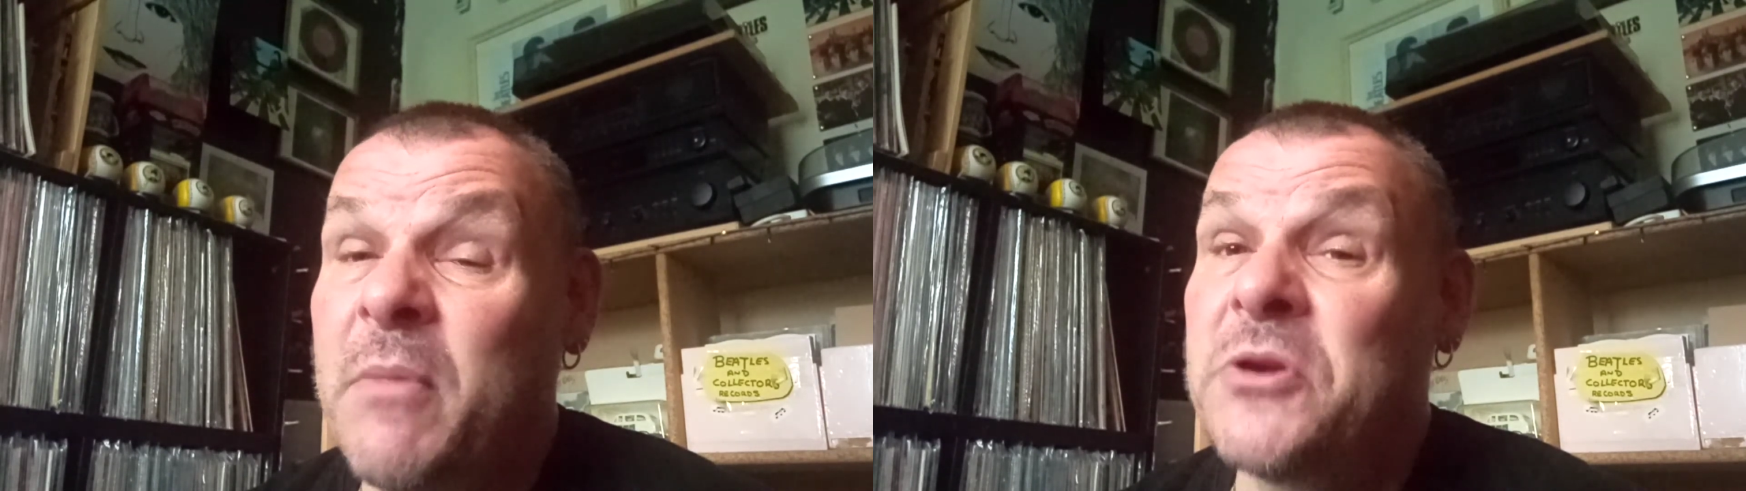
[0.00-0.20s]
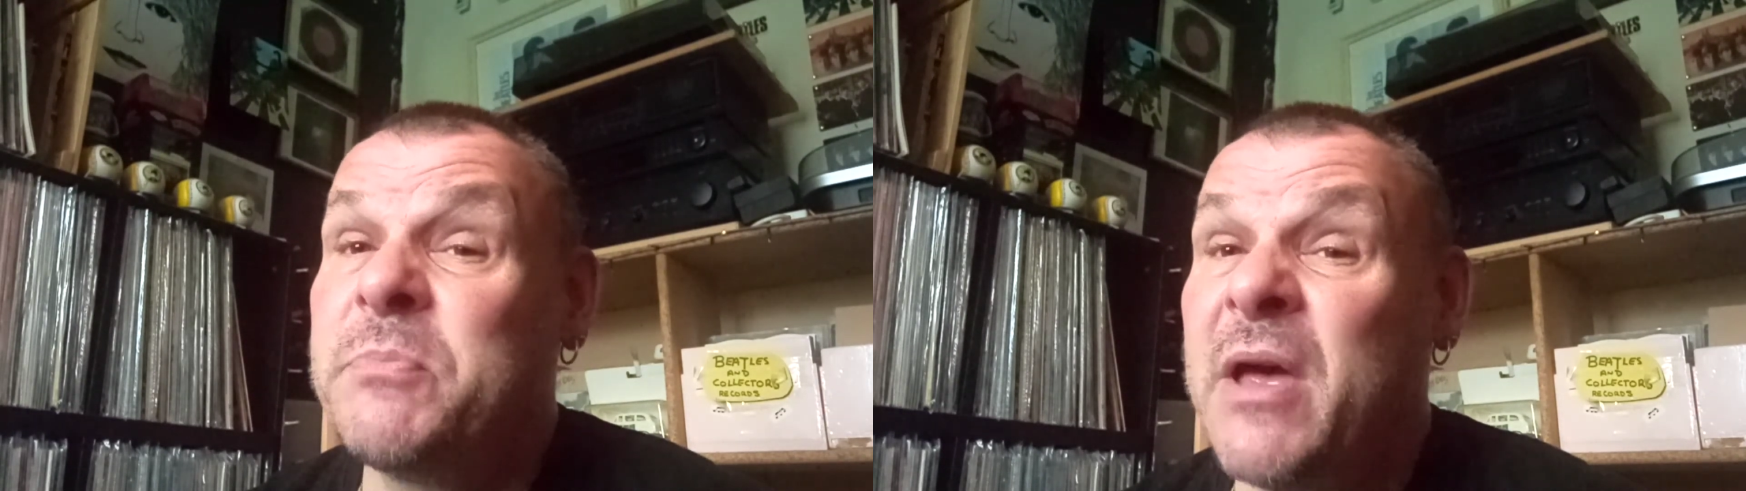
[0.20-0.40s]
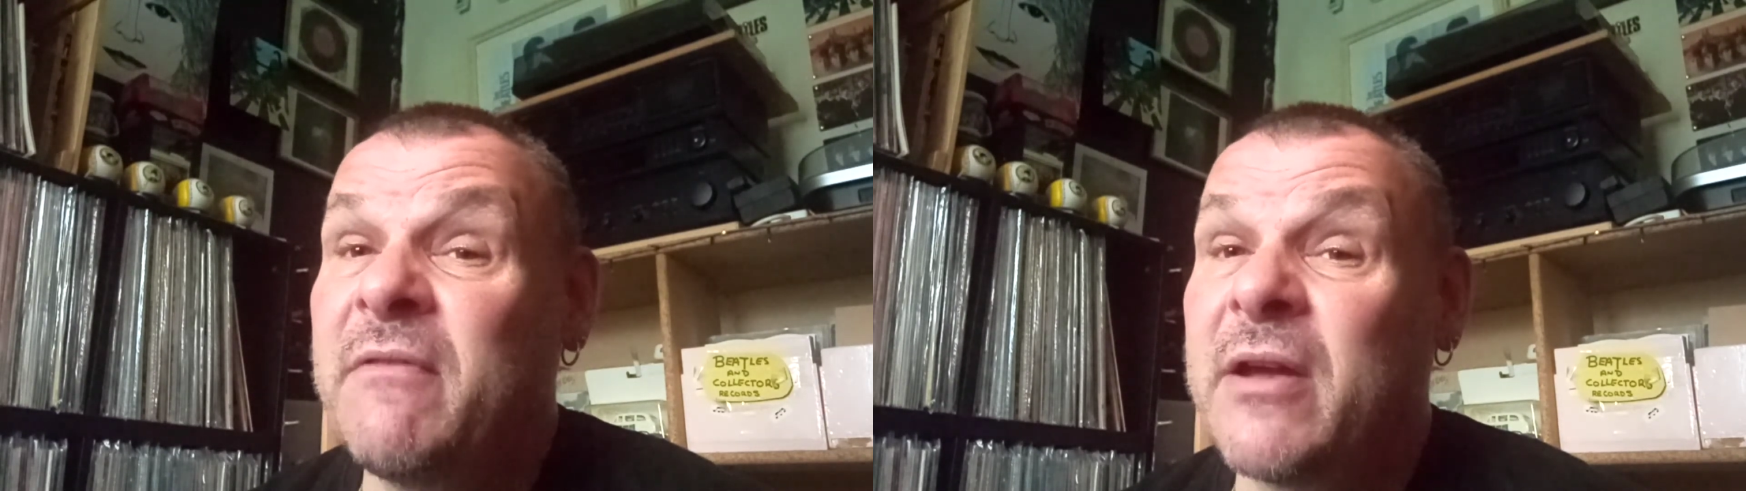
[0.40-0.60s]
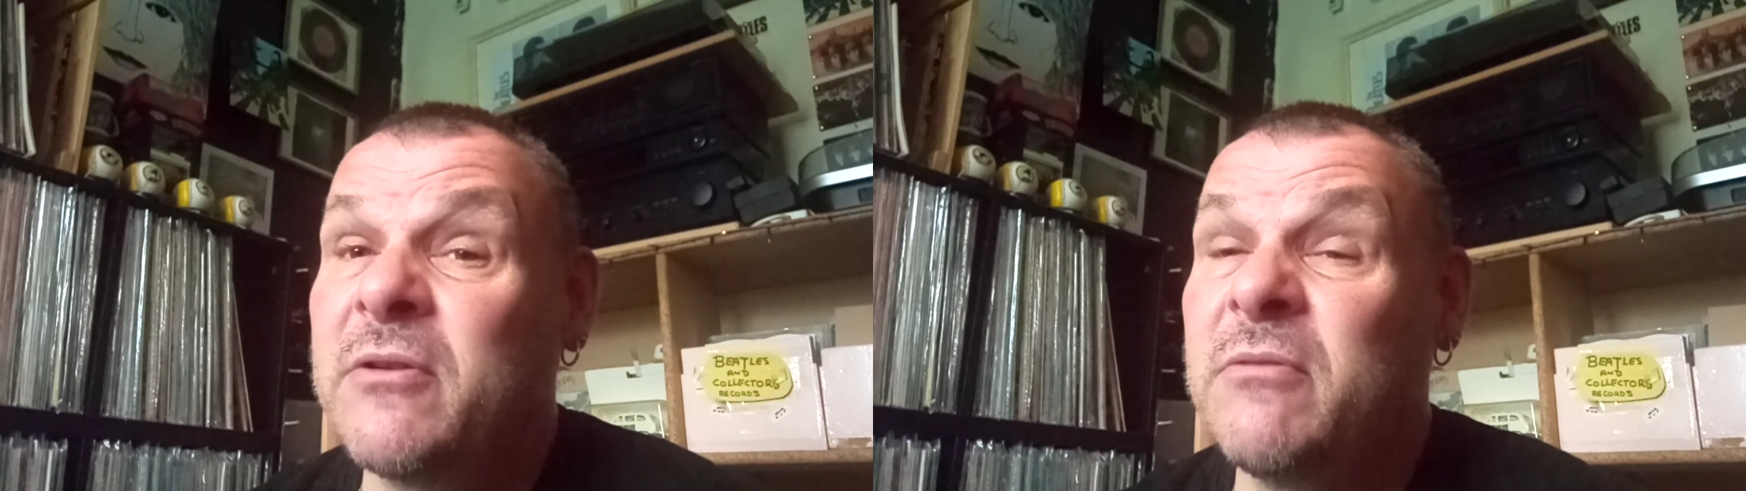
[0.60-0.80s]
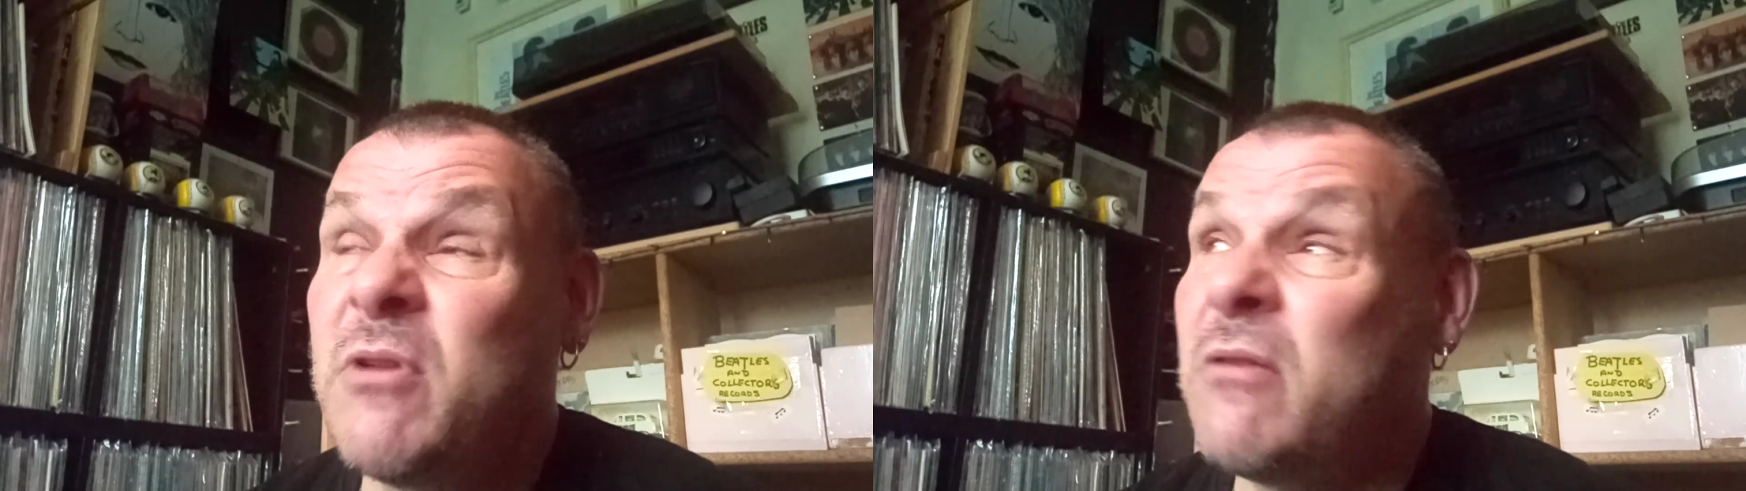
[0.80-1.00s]
Most of my
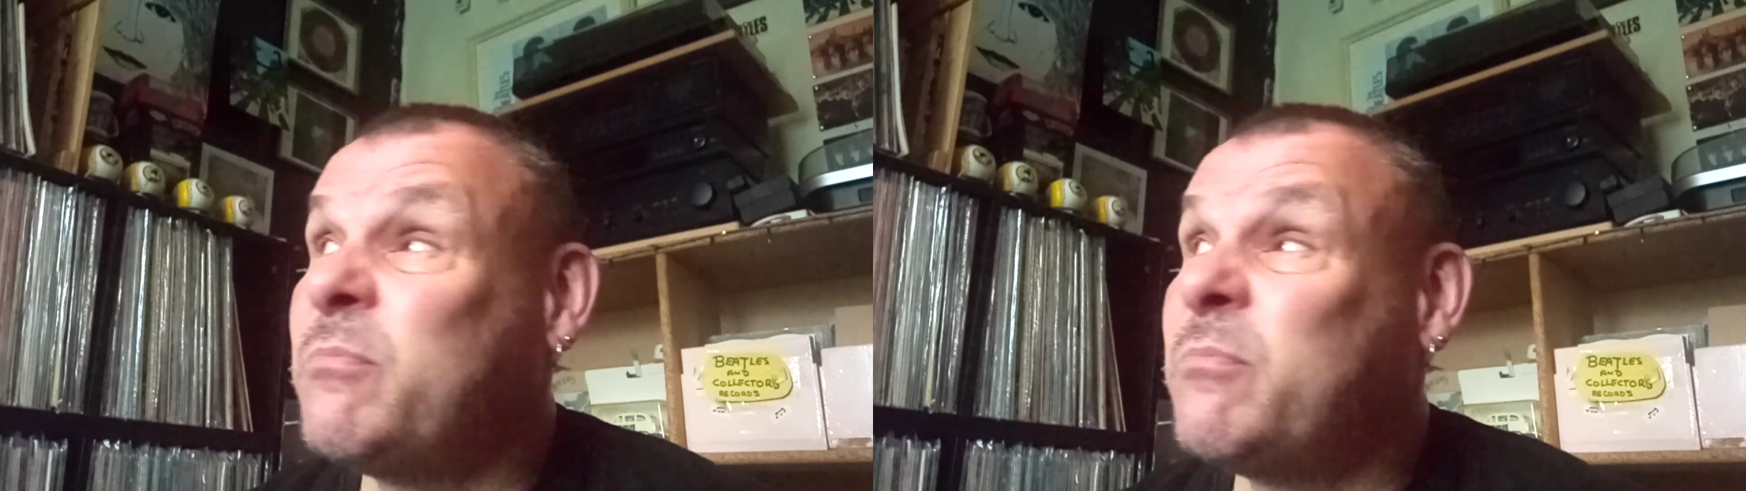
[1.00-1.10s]
records, well,